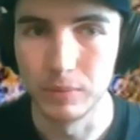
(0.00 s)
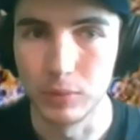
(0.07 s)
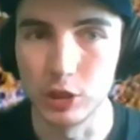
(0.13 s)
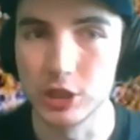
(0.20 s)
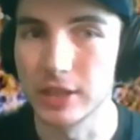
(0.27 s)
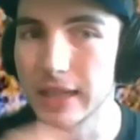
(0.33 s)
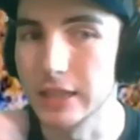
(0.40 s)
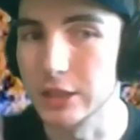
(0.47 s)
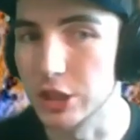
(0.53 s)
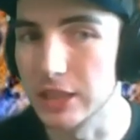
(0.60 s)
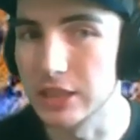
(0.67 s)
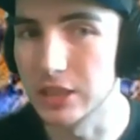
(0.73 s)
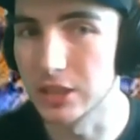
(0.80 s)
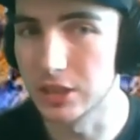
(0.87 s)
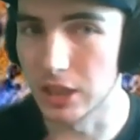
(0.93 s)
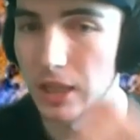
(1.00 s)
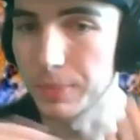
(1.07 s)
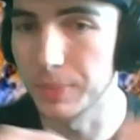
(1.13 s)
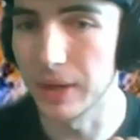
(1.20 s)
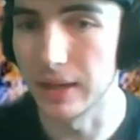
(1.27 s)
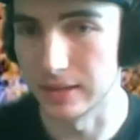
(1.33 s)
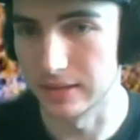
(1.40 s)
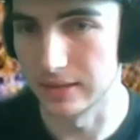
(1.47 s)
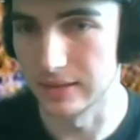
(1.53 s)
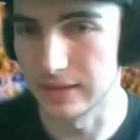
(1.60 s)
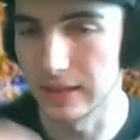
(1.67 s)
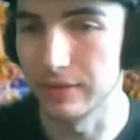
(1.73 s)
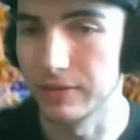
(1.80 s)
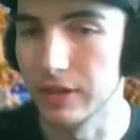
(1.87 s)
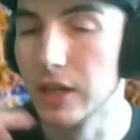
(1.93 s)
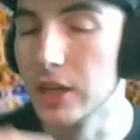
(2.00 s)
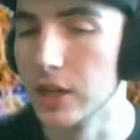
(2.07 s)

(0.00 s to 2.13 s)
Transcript: We should let Jesus shape us. Instead of